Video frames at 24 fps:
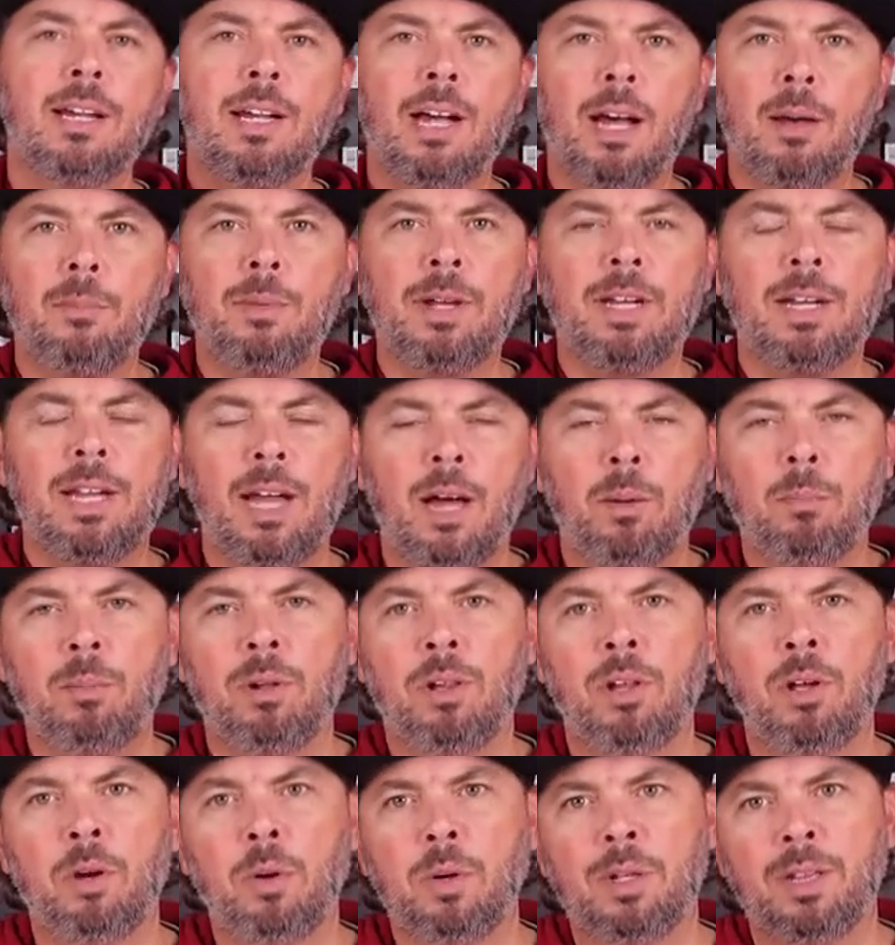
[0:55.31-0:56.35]
comment down
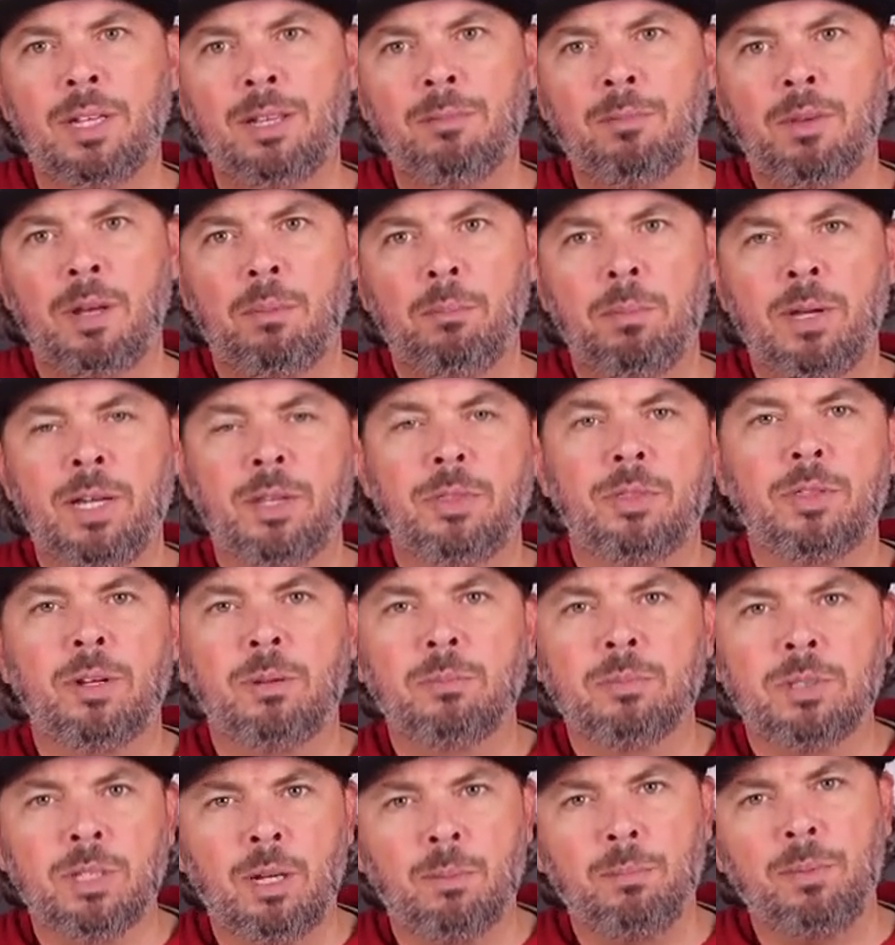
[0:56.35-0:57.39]
below, and leave me a big
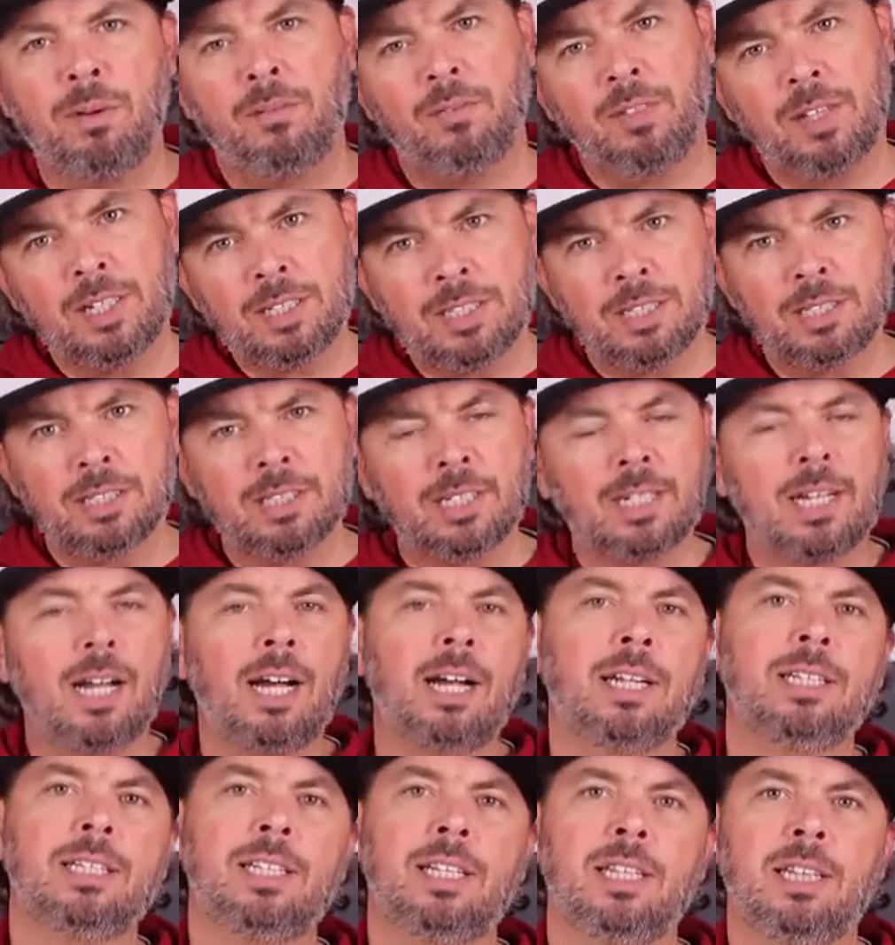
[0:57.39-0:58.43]
thumbs up if this is the
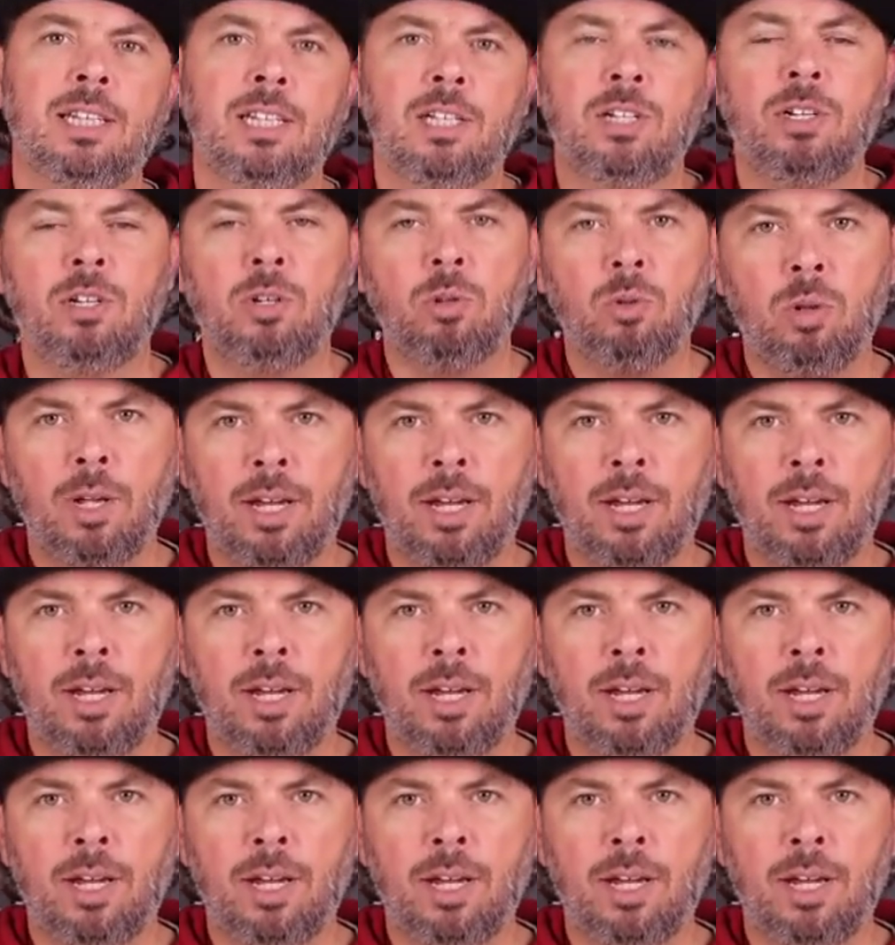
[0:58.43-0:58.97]
content that you